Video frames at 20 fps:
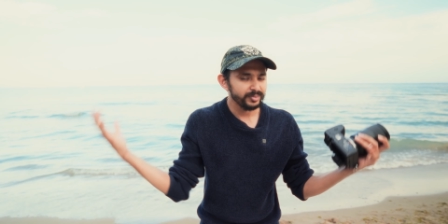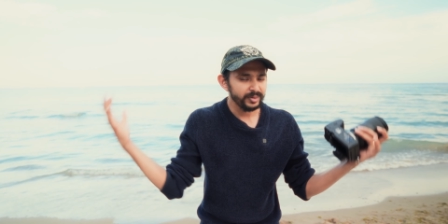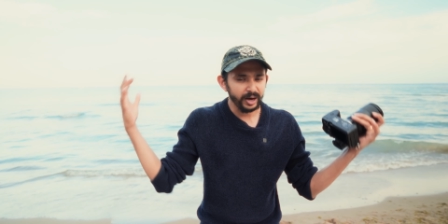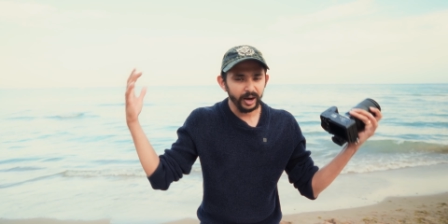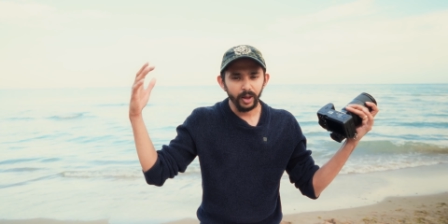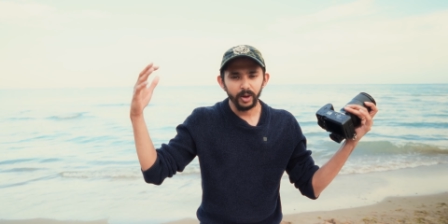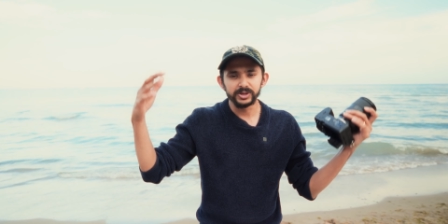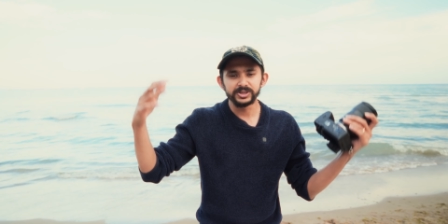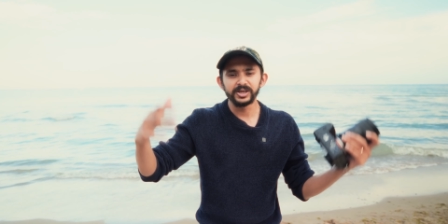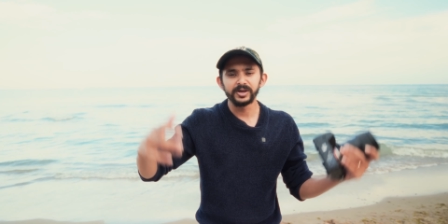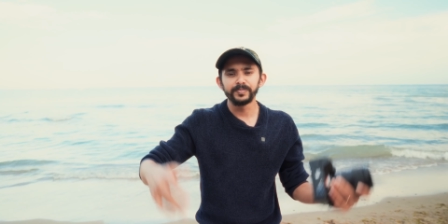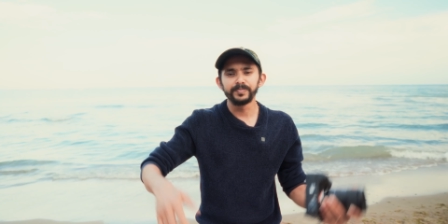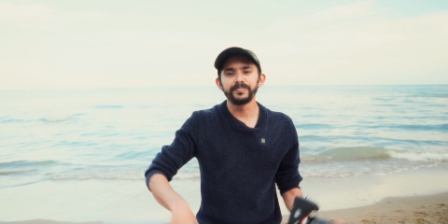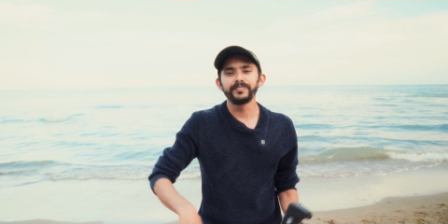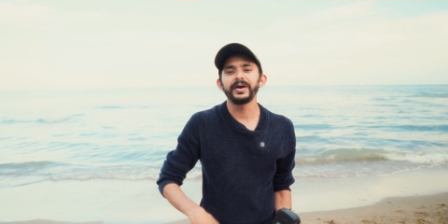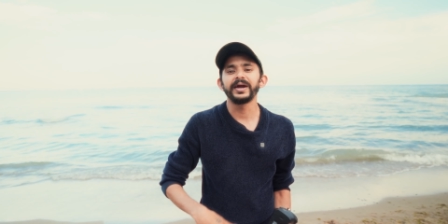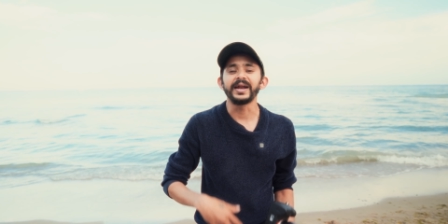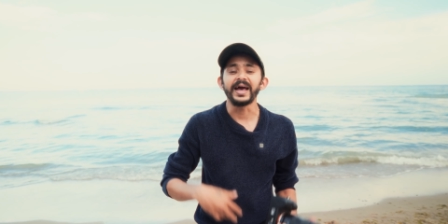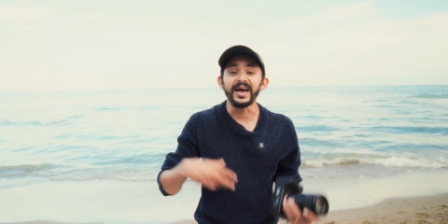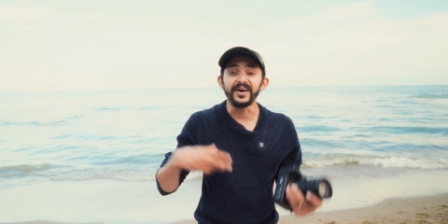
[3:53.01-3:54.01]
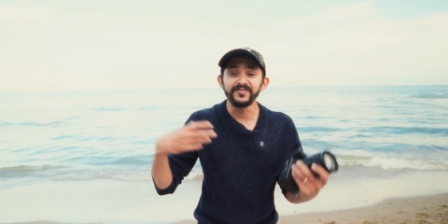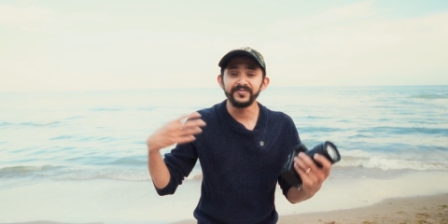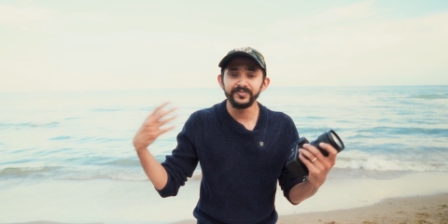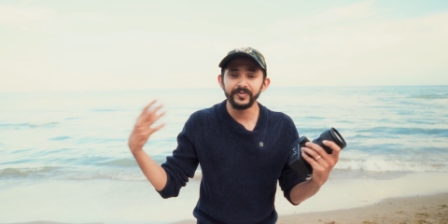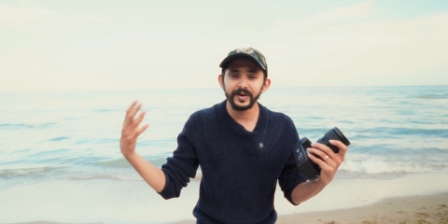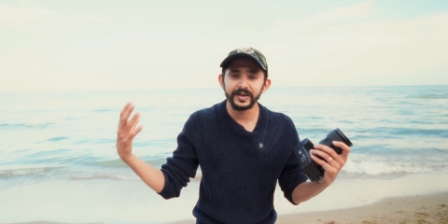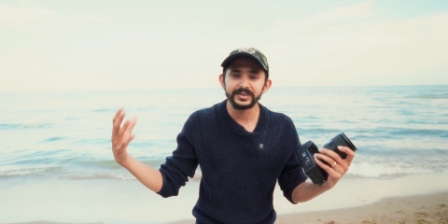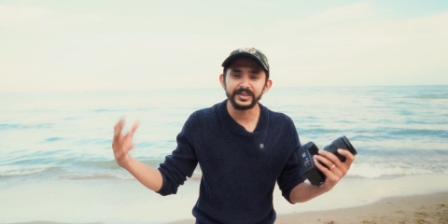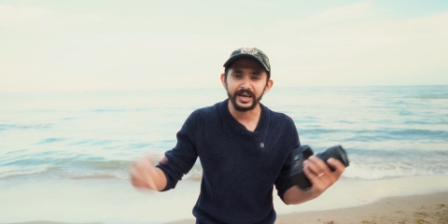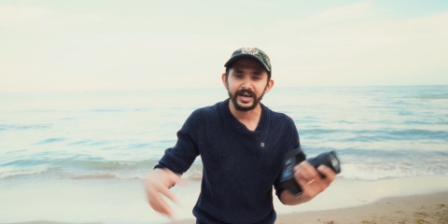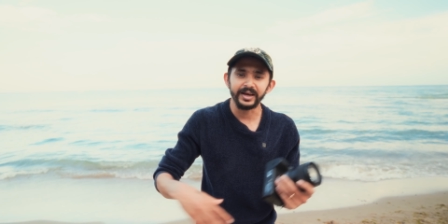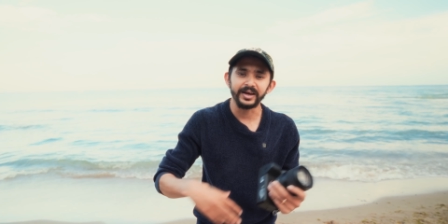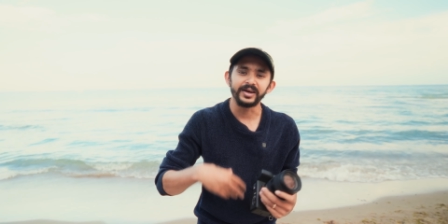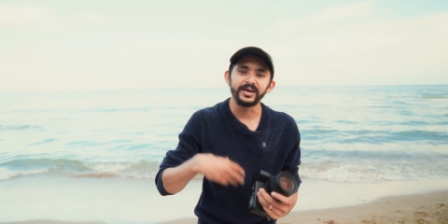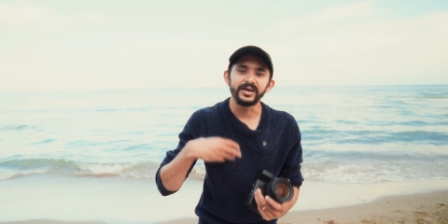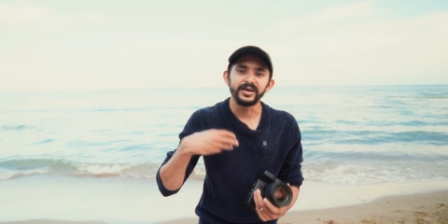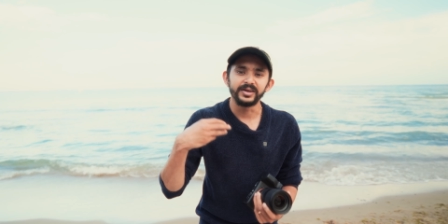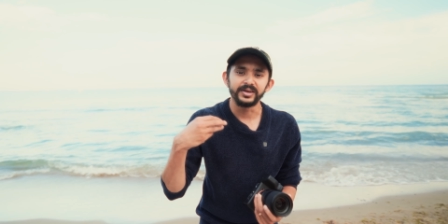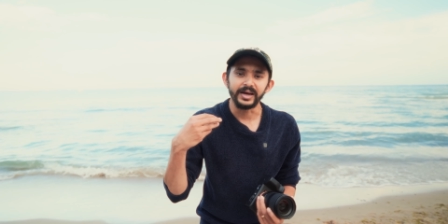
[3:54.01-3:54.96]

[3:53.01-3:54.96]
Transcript: close-up, mid, everything